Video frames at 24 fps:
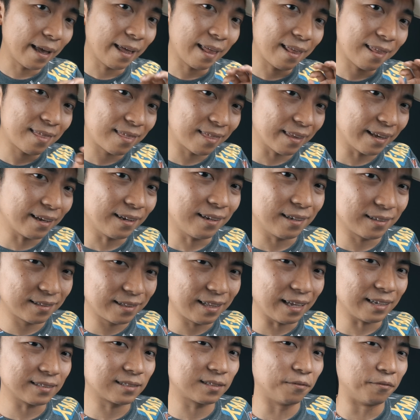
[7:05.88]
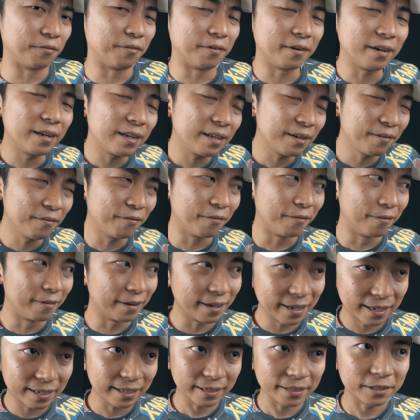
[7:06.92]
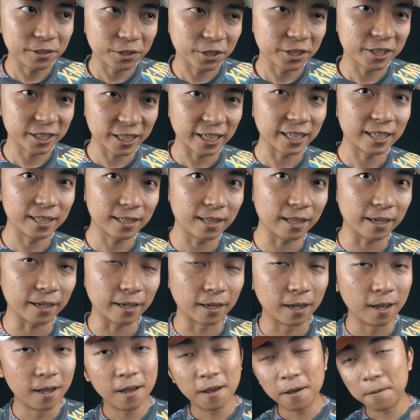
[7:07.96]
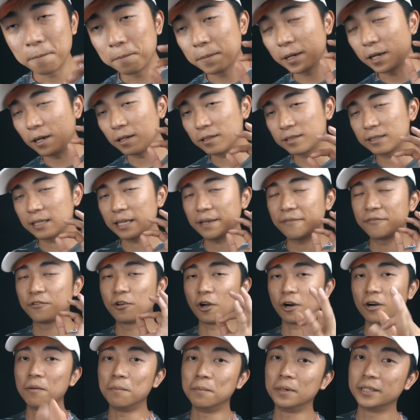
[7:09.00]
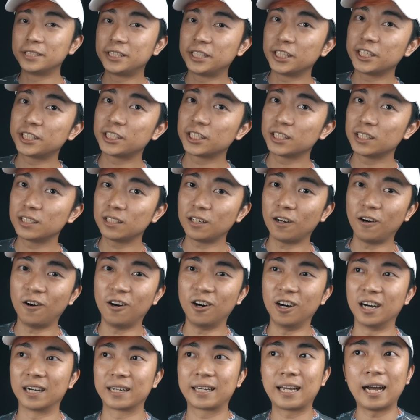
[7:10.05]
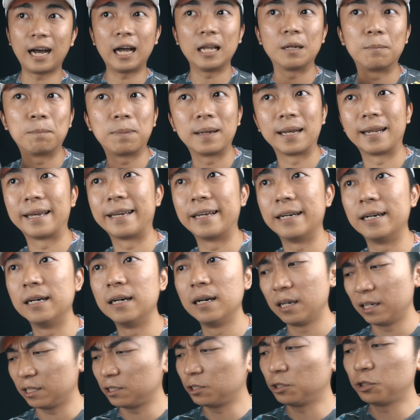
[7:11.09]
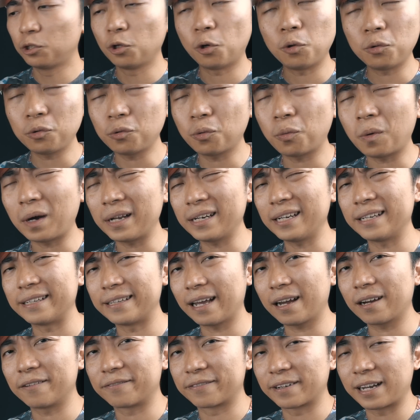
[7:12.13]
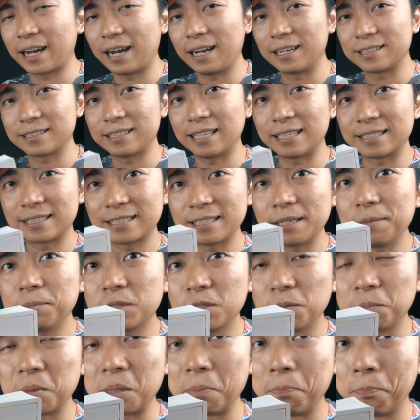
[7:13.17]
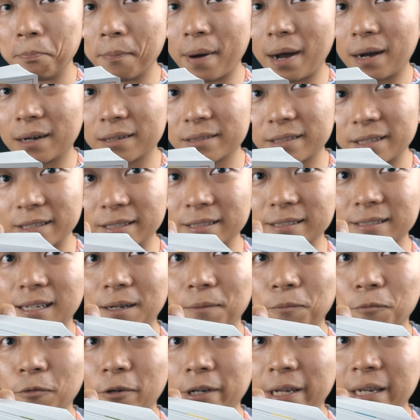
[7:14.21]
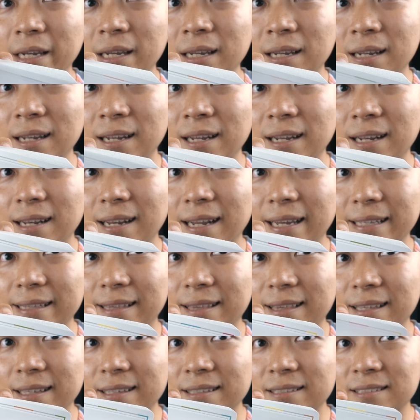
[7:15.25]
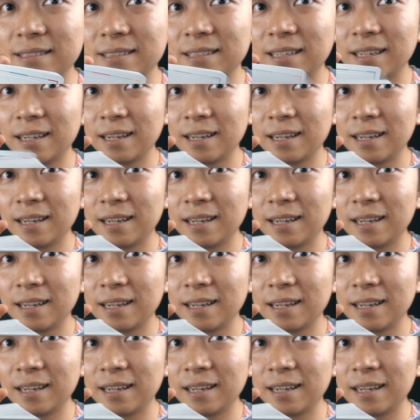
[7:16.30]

And I think that's a really interesting thing. Because if you're a magician or a card player, you don't want a deck of cards that seems to be marked in some way, like this.